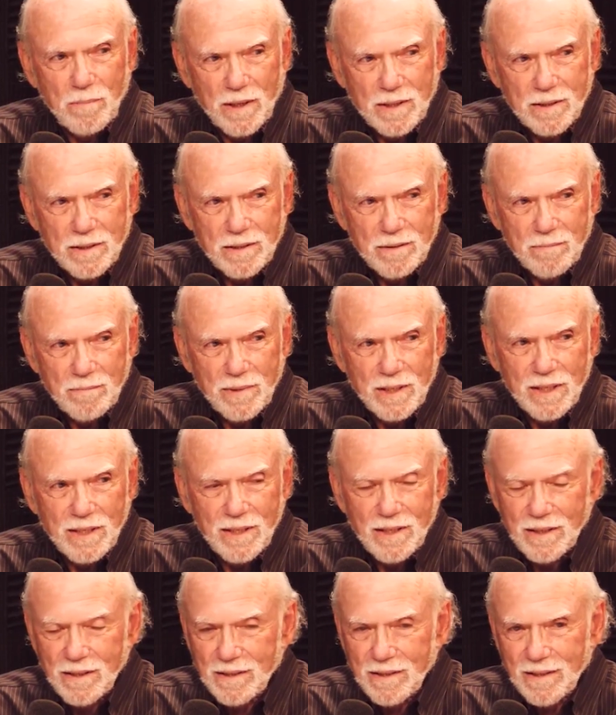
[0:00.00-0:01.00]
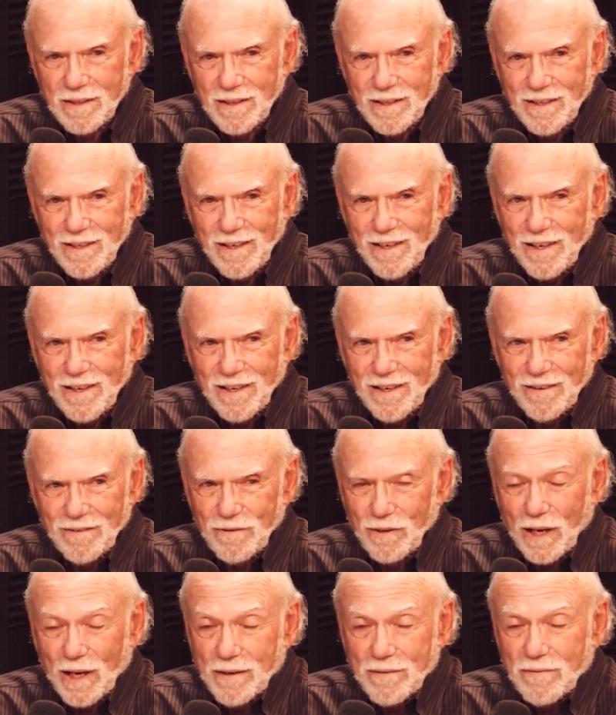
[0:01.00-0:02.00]
about the meaning
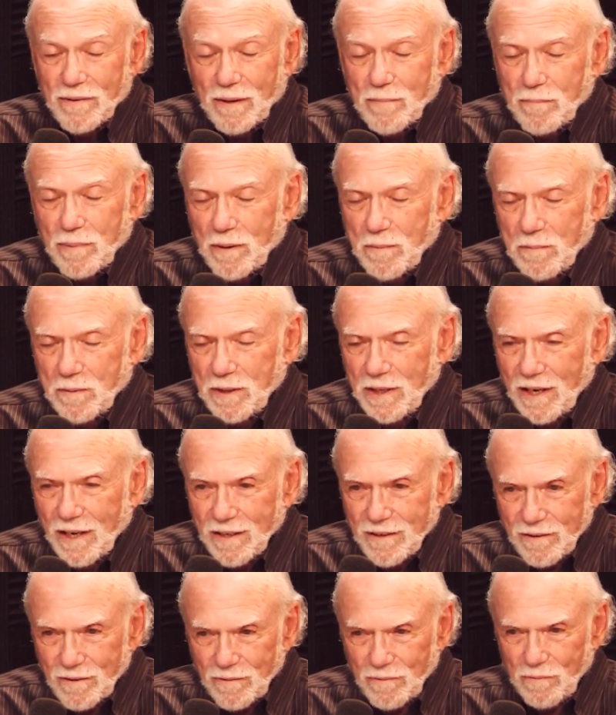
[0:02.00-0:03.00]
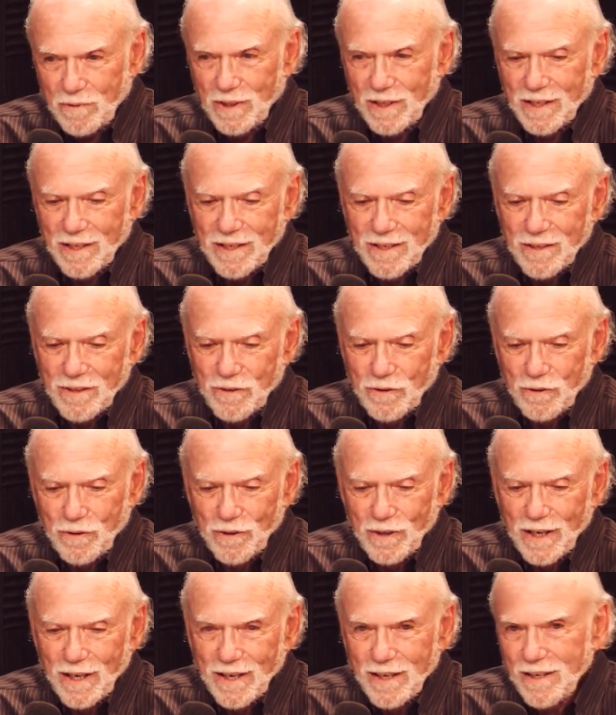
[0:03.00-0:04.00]
of life, I'm probably not really
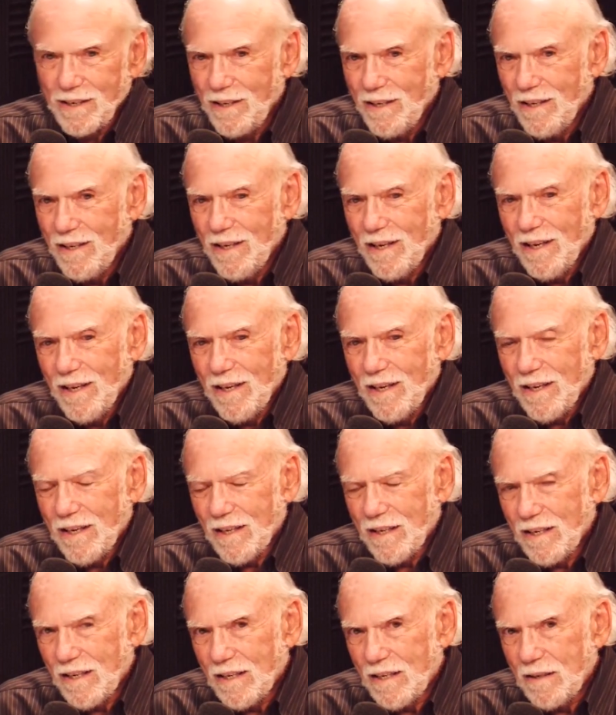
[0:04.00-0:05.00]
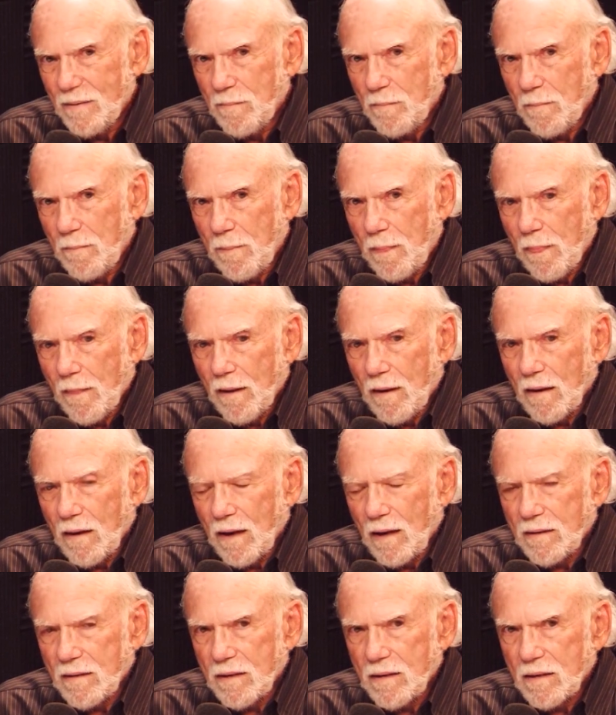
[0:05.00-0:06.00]
good at. Um,
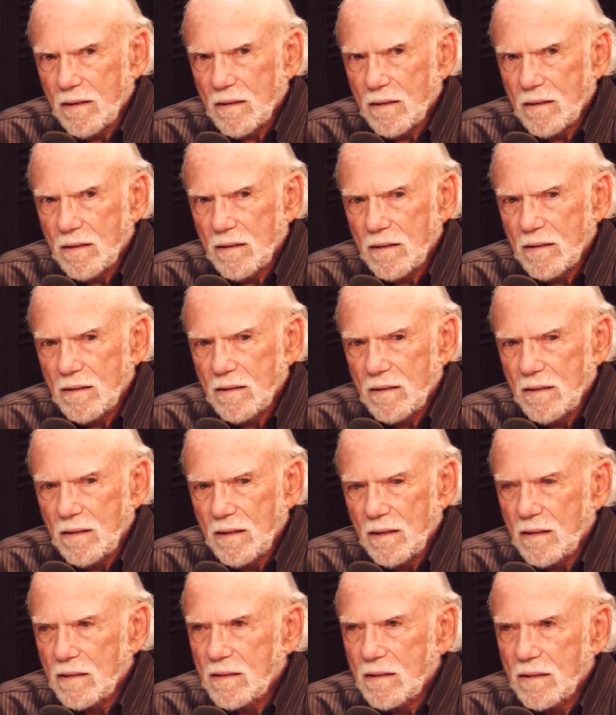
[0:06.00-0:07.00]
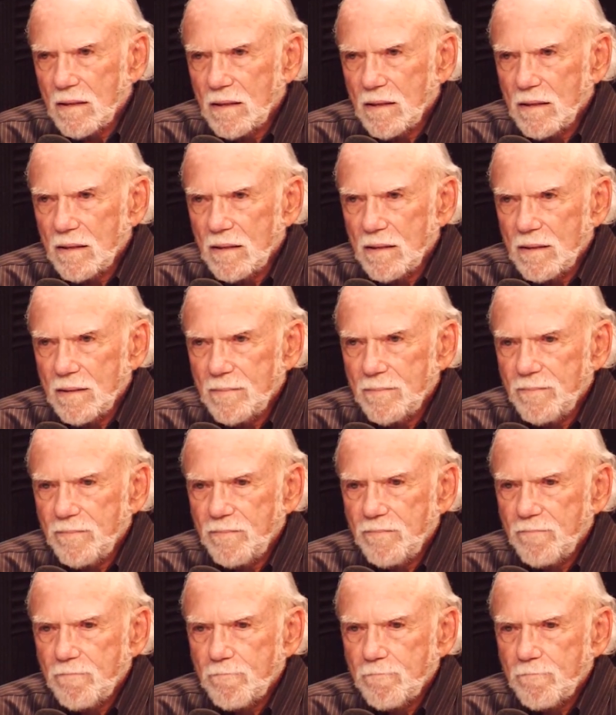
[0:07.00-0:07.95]
I think that um,